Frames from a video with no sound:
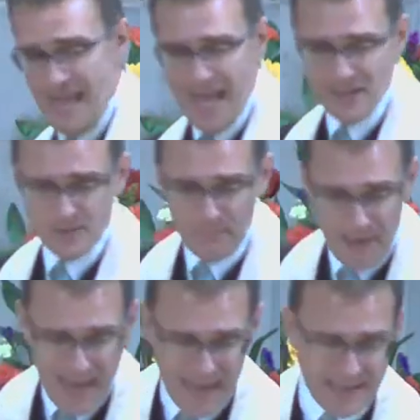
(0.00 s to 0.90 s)
as
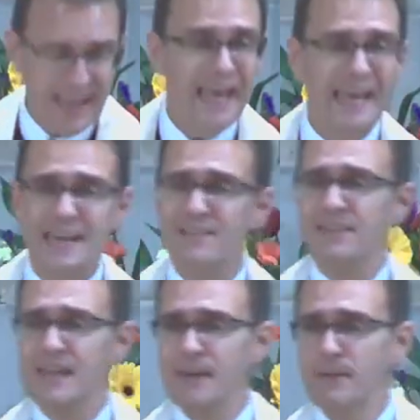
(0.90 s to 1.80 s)
made in
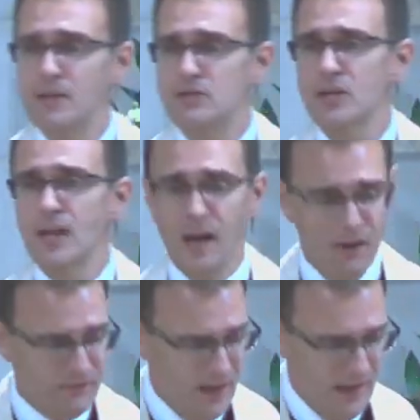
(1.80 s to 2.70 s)
the image
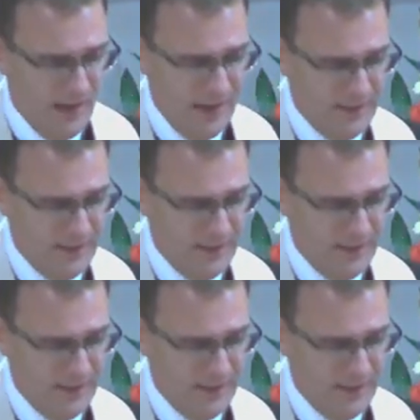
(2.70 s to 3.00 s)
of God.